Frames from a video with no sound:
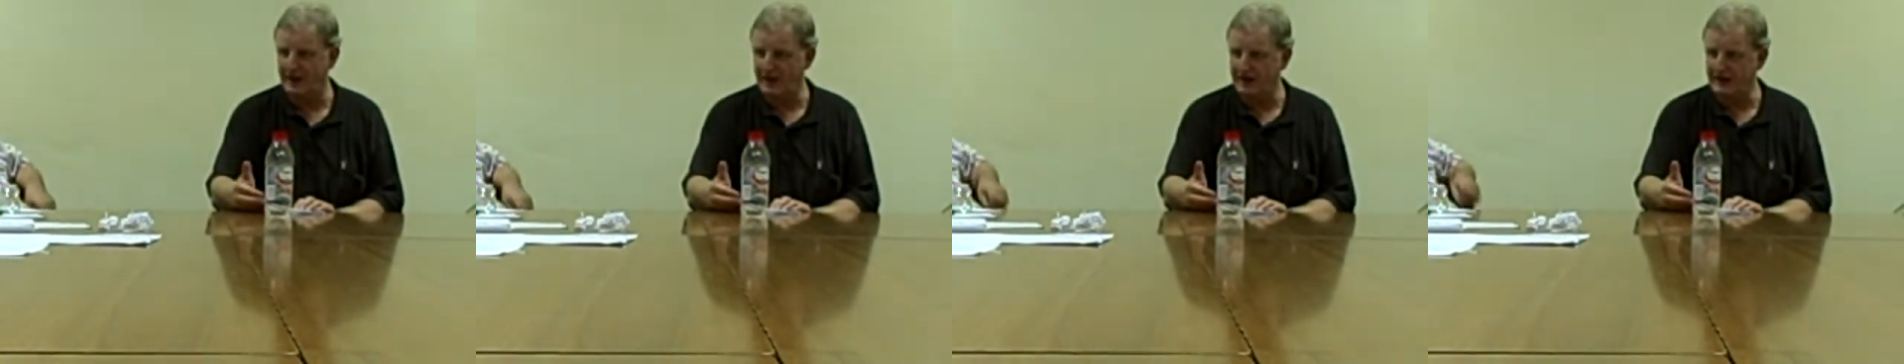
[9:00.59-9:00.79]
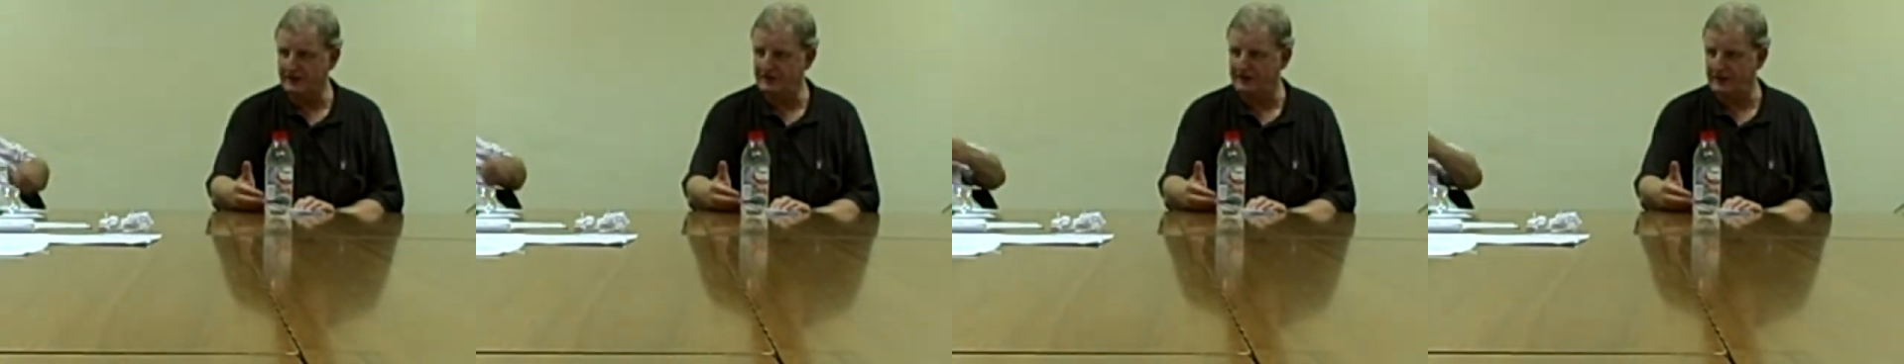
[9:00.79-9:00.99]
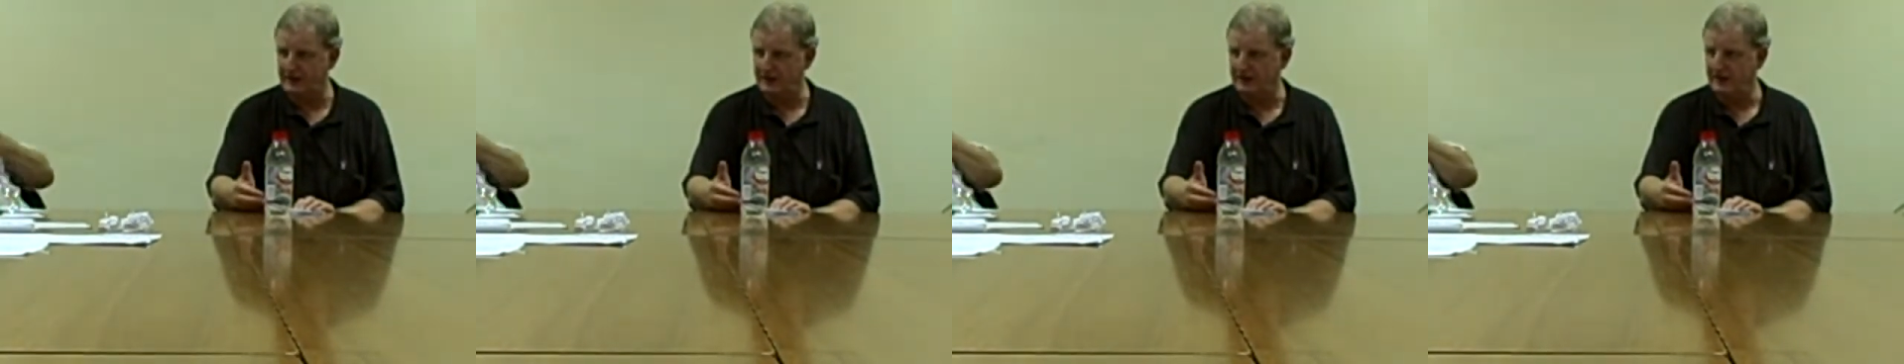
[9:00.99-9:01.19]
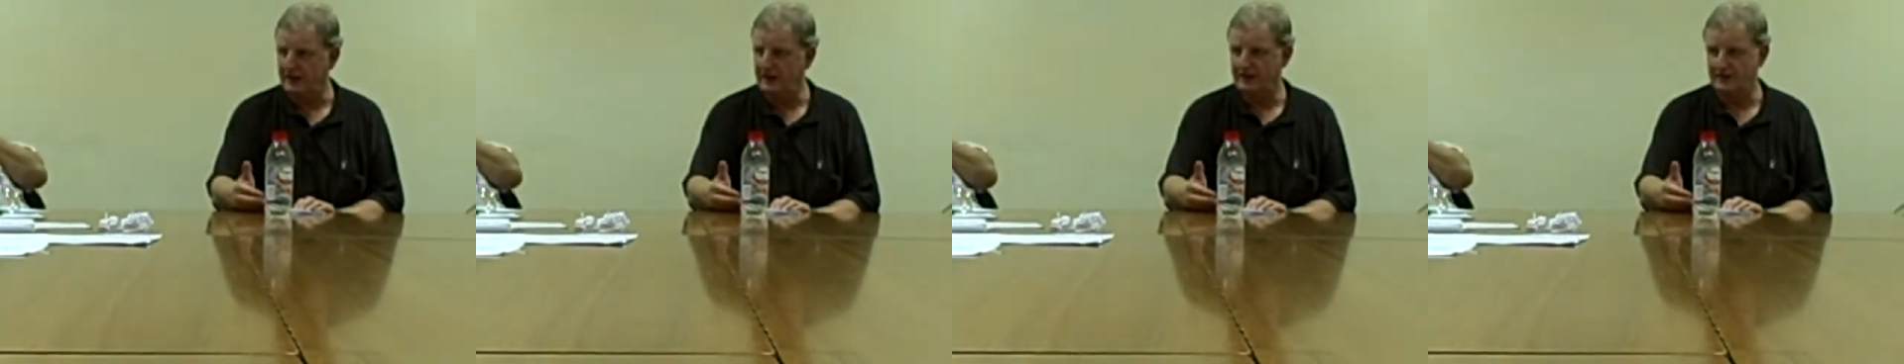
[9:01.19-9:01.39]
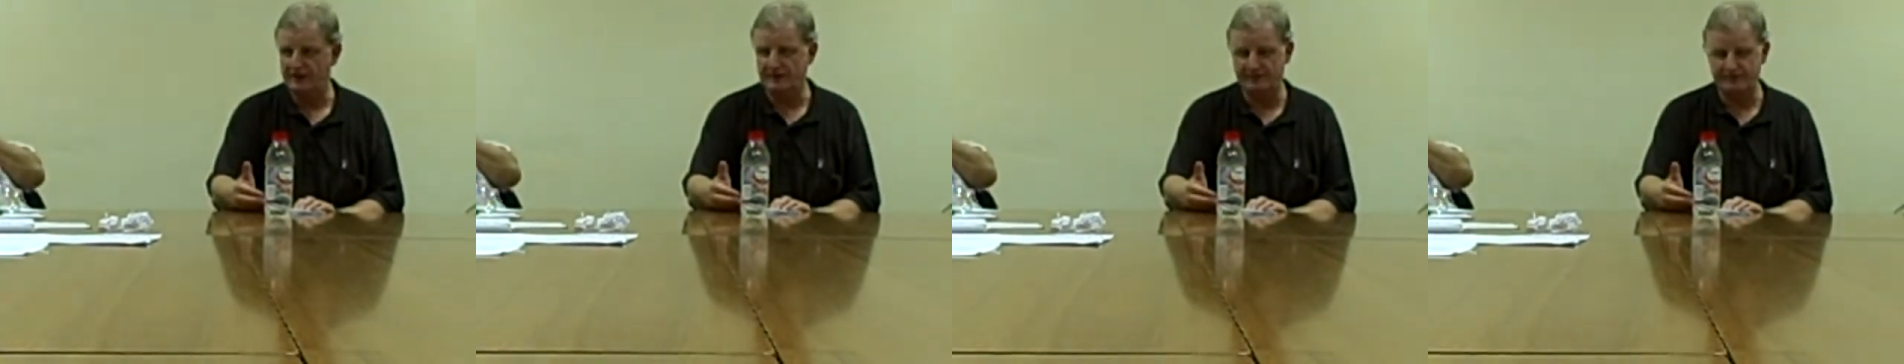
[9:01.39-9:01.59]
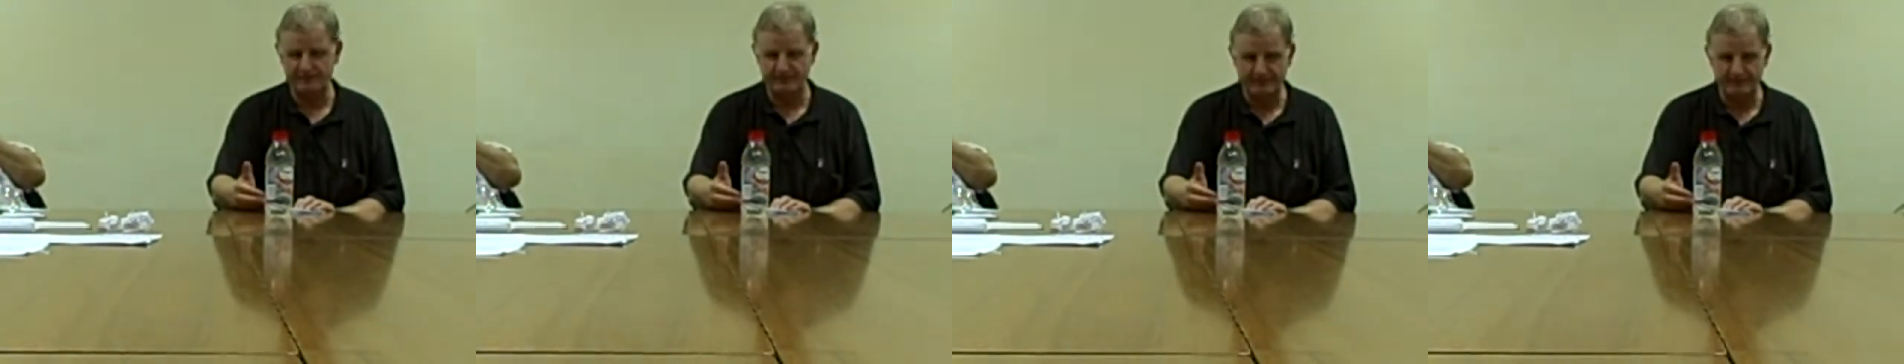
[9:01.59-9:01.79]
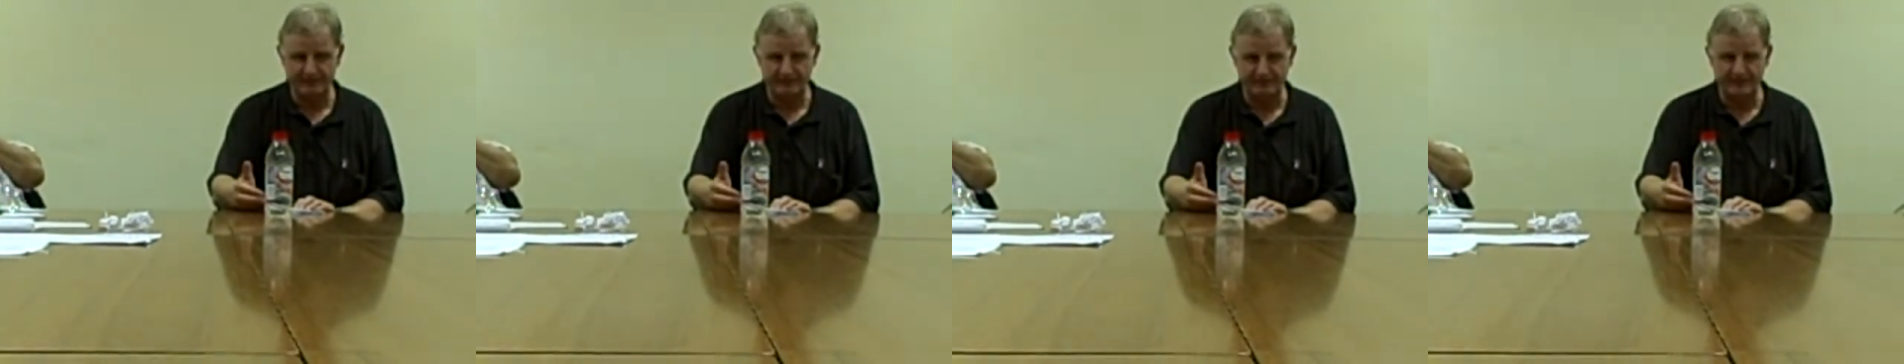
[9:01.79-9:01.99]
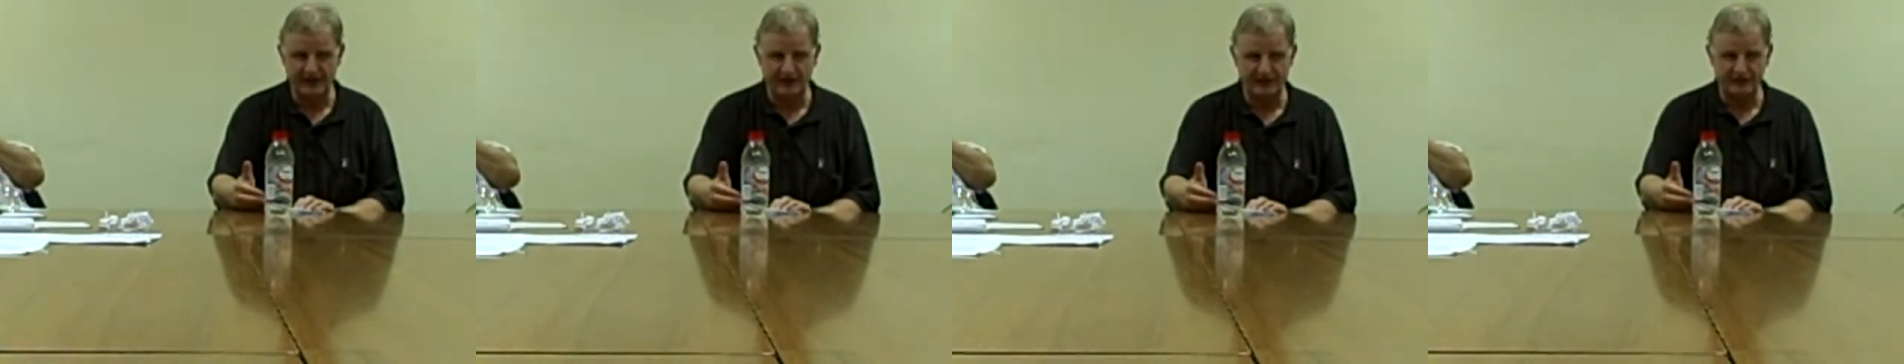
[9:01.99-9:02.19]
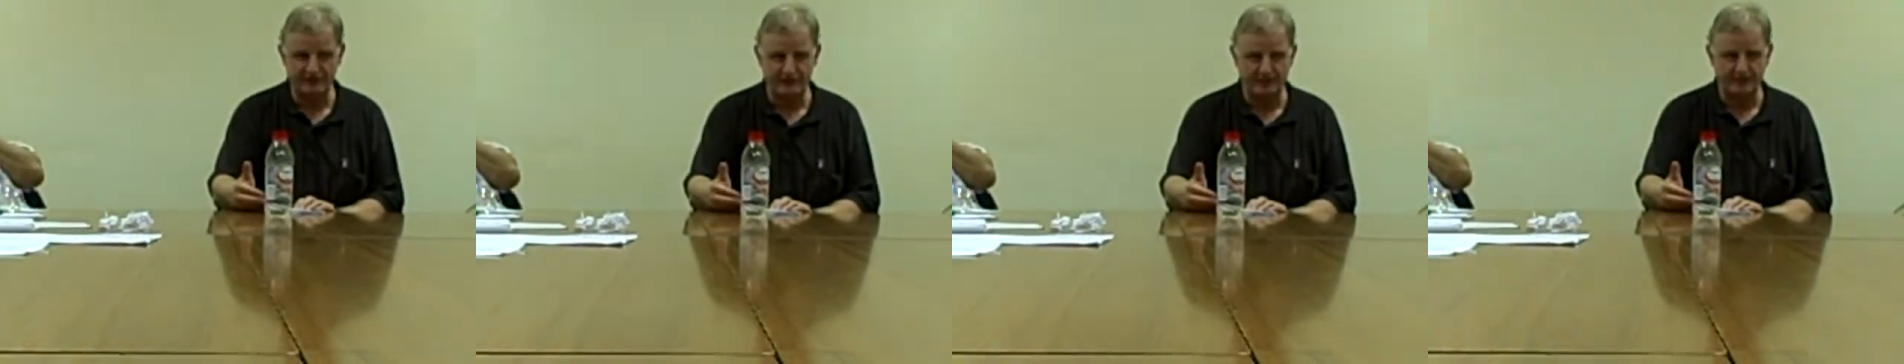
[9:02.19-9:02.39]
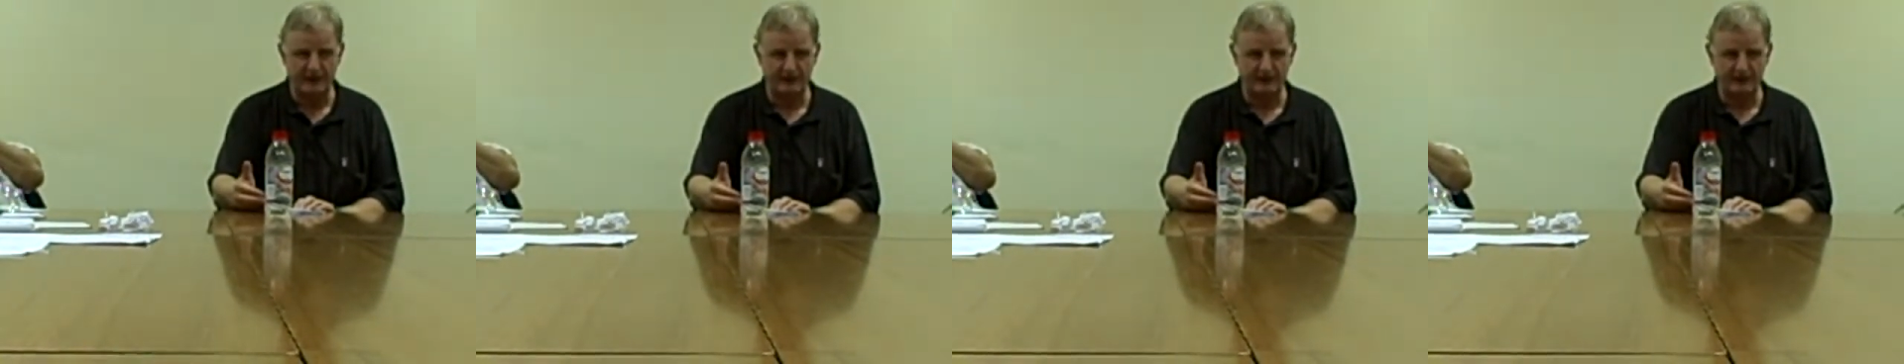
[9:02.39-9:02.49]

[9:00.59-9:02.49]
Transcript: The idea that millions